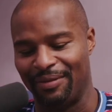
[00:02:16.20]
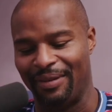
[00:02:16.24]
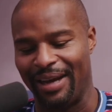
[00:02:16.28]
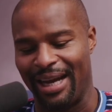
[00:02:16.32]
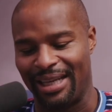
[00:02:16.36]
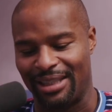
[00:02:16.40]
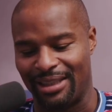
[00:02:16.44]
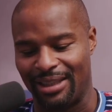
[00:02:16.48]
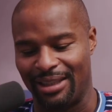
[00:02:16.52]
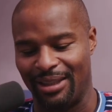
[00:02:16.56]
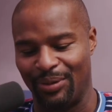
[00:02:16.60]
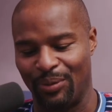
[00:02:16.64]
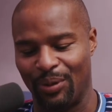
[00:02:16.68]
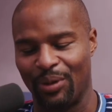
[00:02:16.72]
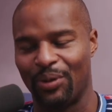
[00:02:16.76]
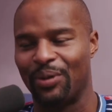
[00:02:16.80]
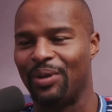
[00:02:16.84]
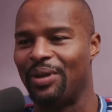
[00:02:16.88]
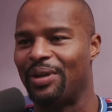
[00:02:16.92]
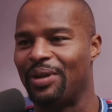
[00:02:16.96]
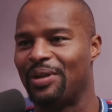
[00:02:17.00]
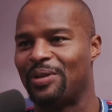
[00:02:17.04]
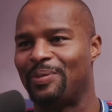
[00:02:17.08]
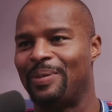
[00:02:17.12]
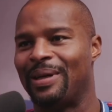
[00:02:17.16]
Actually. What were
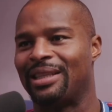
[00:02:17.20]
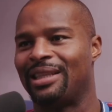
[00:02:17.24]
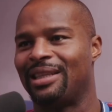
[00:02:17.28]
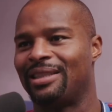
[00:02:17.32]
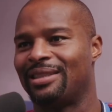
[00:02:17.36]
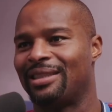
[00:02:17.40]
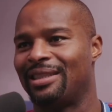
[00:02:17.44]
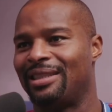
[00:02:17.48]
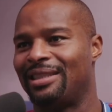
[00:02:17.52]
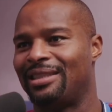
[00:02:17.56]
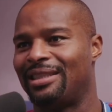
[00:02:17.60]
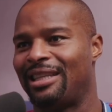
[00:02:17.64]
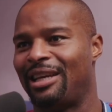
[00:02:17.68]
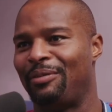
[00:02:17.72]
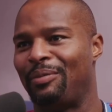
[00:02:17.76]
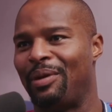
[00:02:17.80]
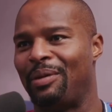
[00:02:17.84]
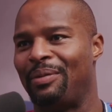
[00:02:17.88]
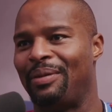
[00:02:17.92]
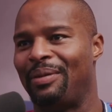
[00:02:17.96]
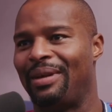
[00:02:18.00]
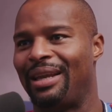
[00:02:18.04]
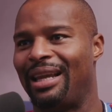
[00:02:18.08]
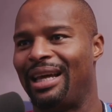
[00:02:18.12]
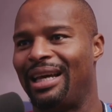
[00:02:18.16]
you expecting? I was going to say
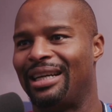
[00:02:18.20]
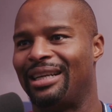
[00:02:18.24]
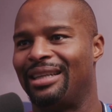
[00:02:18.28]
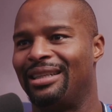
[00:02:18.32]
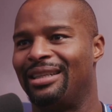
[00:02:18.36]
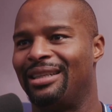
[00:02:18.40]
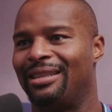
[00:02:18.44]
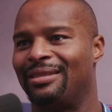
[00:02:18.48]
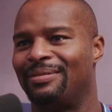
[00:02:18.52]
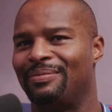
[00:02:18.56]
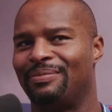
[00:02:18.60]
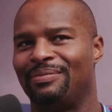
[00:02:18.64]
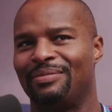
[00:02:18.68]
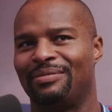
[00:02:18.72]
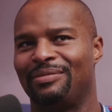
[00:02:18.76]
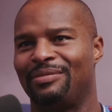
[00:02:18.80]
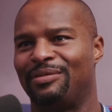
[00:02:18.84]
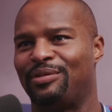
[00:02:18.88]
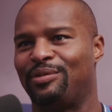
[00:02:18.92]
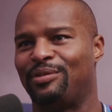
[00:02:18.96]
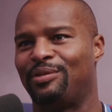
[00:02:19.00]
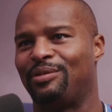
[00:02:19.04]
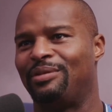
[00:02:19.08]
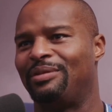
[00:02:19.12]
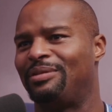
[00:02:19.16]
maybe like
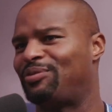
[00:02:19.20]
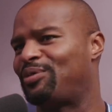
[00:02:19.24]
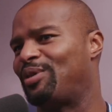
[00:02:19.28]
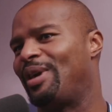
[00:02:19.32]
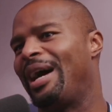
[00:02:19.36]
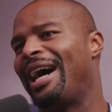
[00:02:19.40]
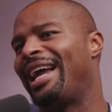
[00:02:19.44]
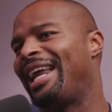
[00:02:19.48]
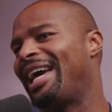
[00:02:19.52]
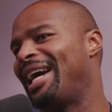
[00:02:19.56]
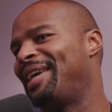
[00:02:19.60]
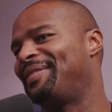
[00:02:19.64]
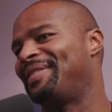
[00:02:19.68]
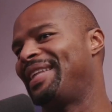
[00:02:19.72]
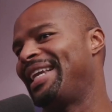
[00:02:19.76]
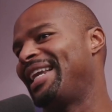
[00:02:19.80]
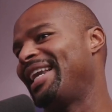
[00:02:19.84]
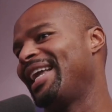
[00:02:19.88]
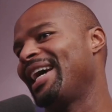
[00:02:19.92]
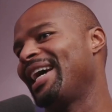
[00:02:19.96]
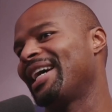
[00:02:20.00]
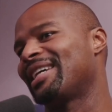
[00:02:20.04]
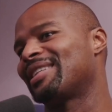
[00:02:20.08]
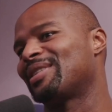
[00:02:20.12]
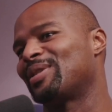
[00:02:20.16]
Friday After
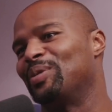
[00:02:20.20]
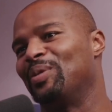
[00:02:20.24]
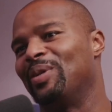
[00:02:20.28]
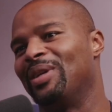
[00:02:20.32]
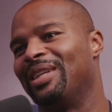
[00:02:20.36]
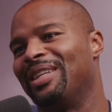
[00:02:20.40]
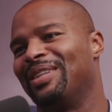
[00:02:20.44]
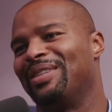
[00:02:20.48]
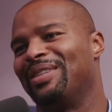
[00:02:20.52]
Next or one.